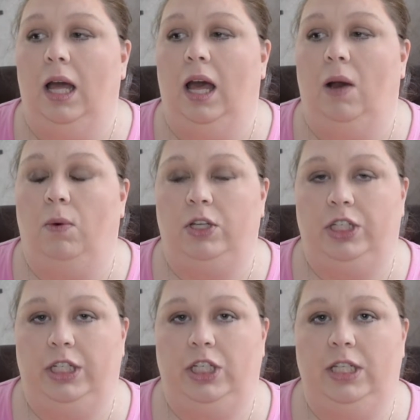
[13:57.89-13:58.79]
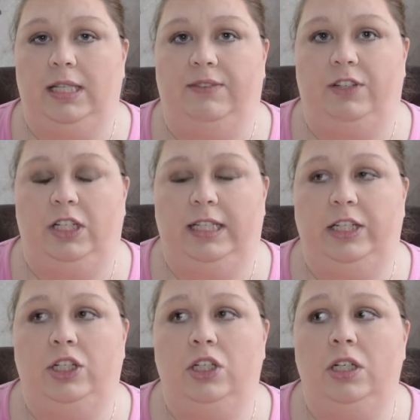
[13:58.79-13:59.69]
I washed dishes. I've cooked
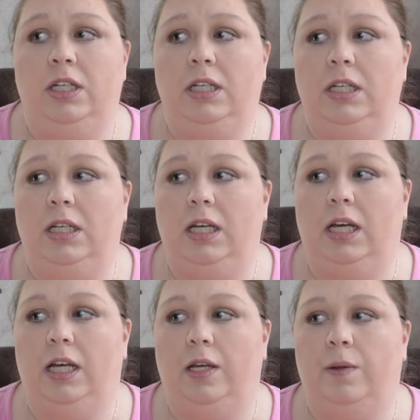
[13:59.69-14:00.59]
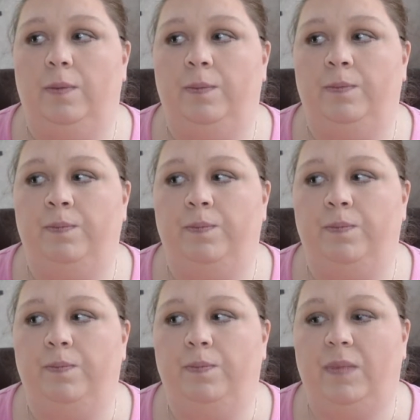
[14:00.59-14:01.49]
dinner. Um,
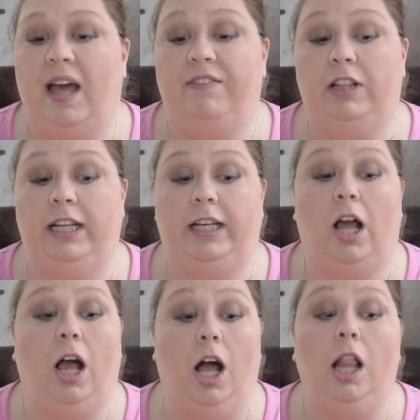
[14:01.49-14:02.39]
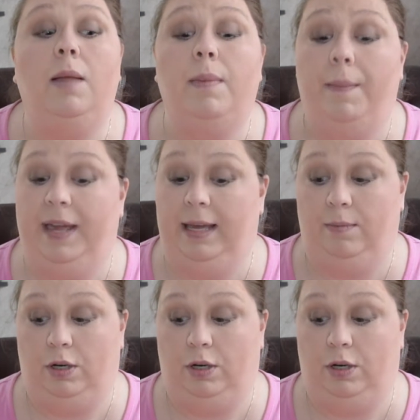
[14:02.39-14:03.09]
I've cleaned all of my makeup